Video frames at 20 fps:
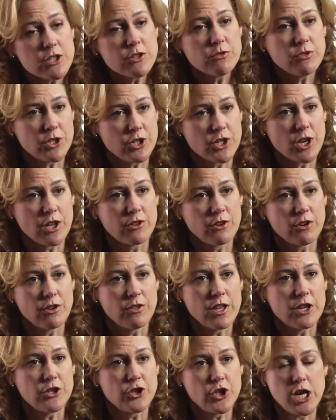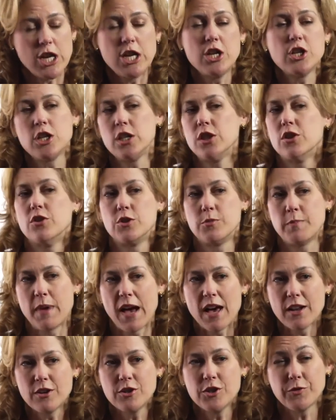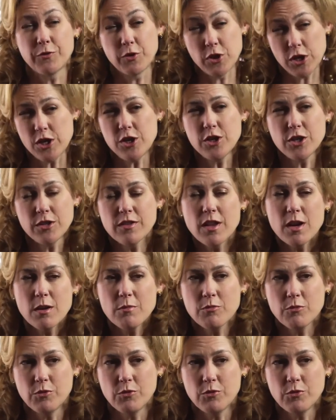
to each other that changing those patterns for each of them